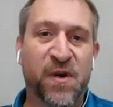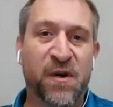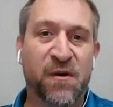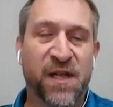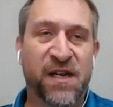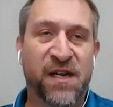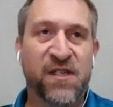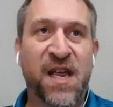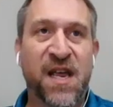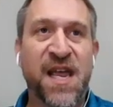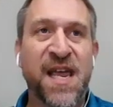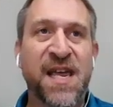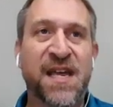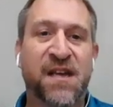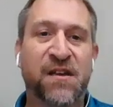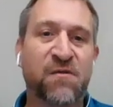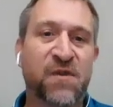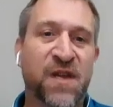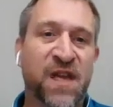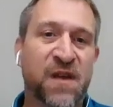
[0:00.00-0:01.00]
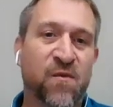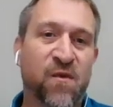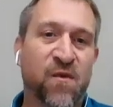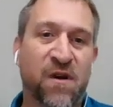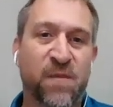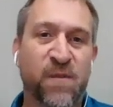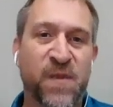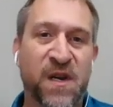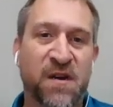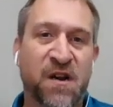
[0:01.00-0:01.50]
They'd say, "Hey, can you get
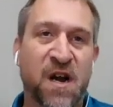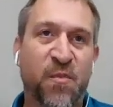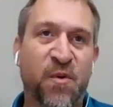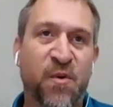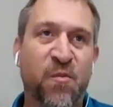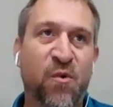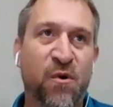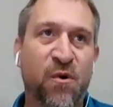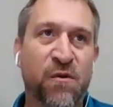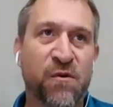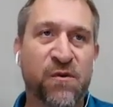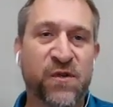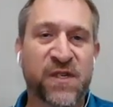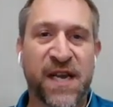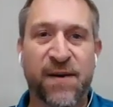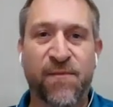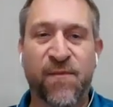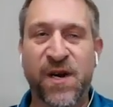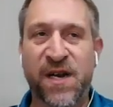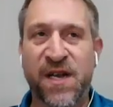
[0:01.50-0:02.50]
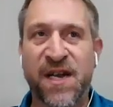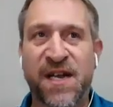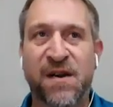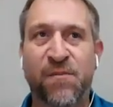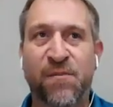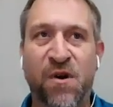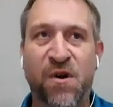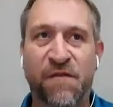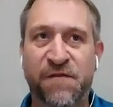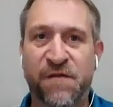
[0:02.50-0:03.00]
me a couple more of those? I want to hand
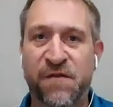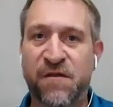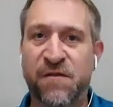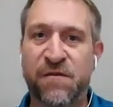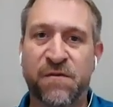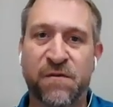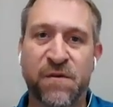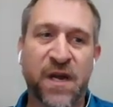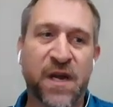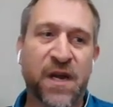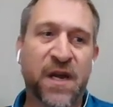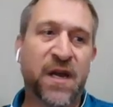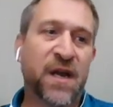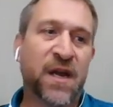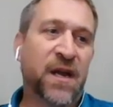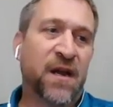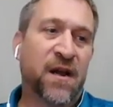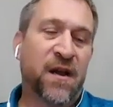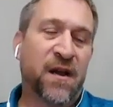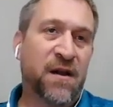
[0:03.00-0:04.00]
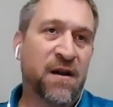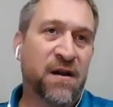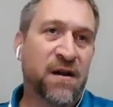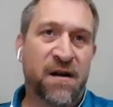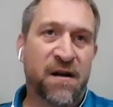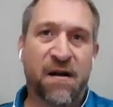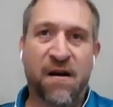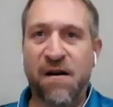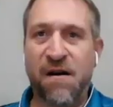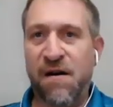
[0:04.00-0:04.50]
them off to
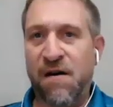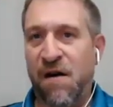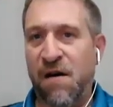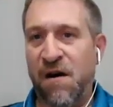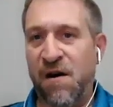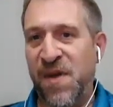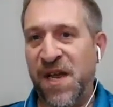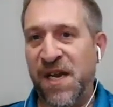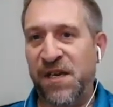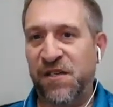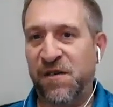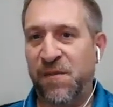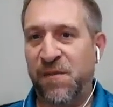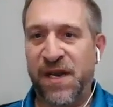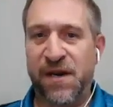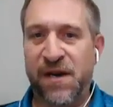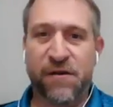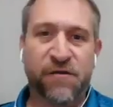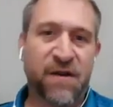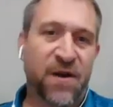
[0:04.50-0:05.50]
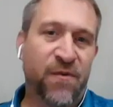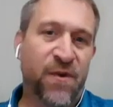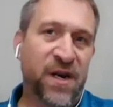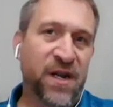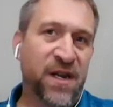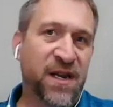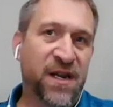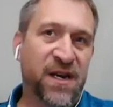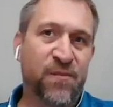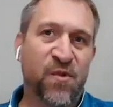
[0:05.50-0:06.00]
our automation manager. I want
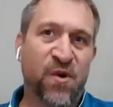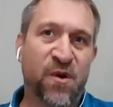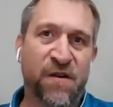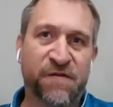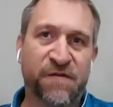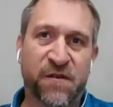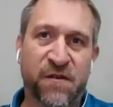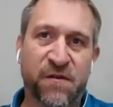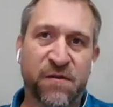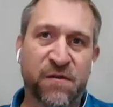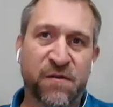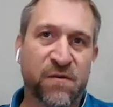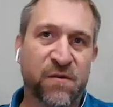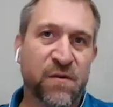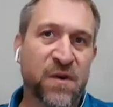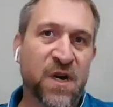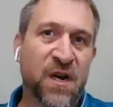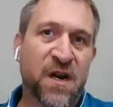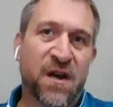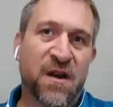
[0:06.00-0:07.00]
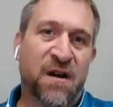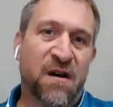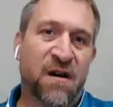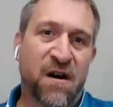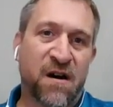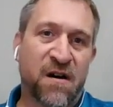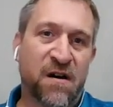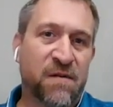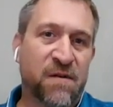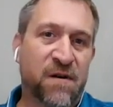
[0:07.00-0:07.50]
to hand them off to
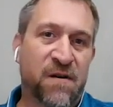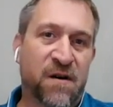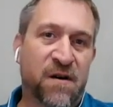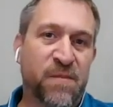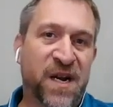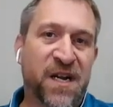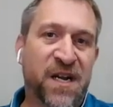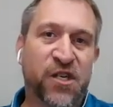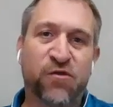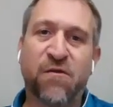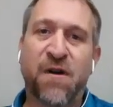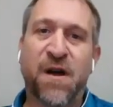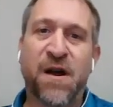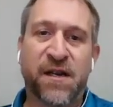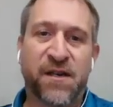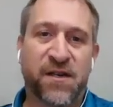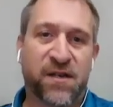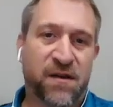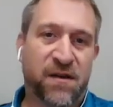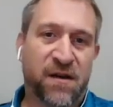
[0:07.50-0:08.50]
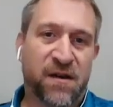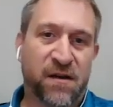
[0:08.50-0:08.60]
our mechatronics